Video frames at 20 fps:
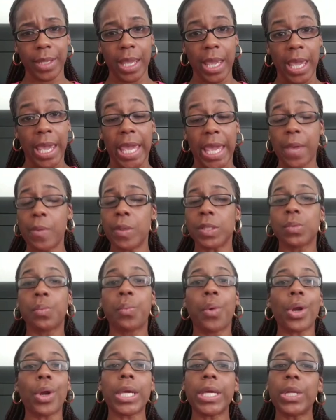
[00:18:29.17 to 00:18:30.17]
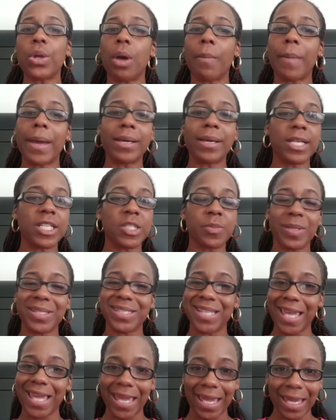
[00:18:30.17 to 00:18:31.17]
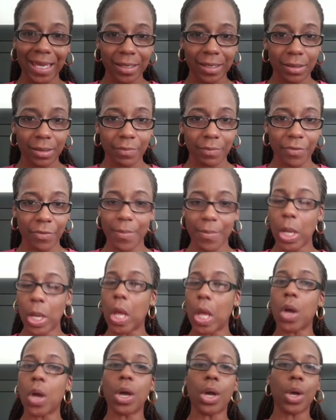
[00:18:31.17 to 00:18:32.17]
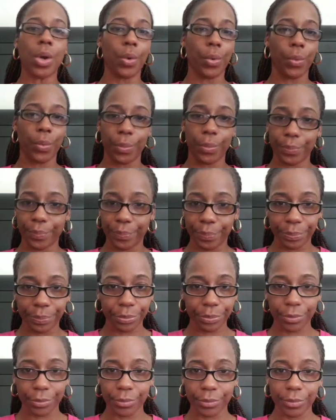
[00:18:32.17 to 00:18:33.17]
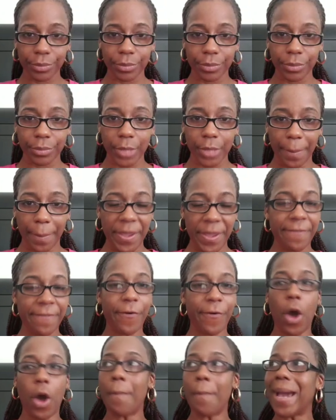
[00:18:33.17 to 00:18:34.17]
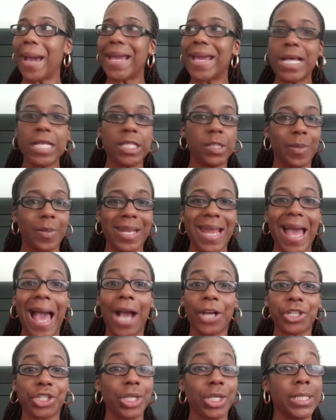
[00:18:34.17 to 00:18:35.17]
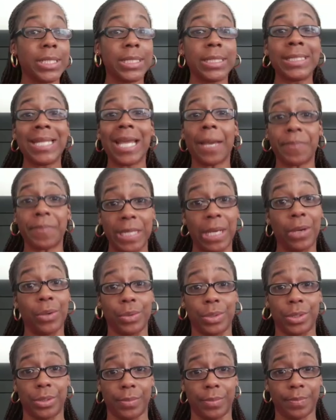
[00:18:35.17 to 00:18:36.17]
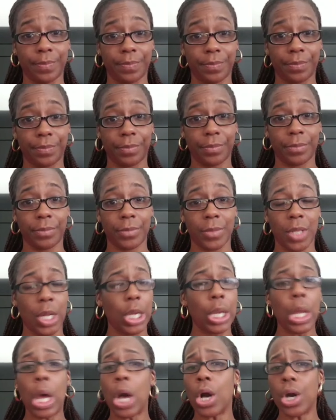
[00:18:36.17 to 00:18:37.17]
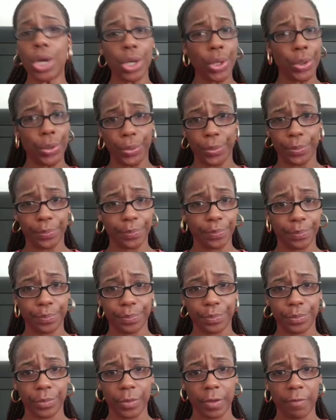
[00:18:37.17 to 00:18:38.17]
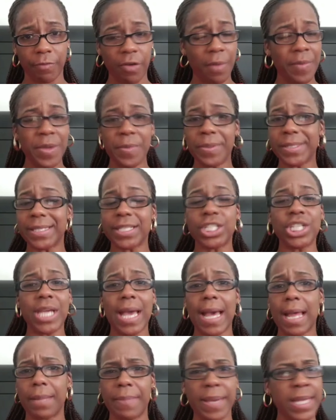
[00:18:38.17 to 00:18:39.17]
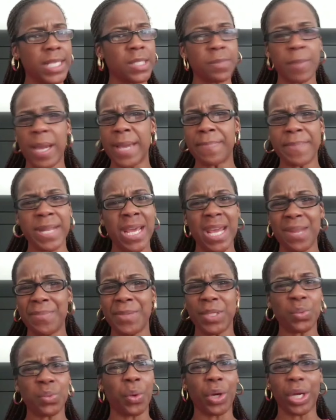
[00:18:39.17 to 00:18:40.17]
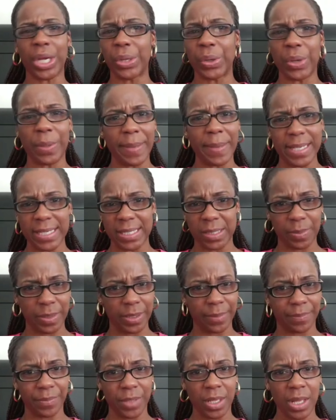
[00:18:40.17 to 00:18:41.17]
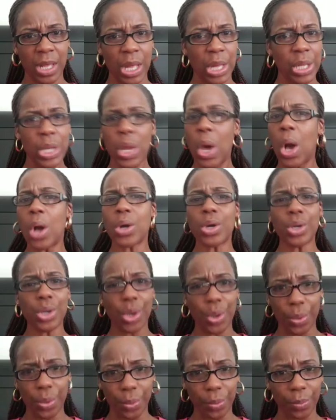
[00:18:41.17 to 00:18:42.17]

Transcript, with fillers: He was working on my husband's head from long ago. Before my husband actually stepped out. Long ago. From he was a child, my, my, my enemy is working on my husband long ago.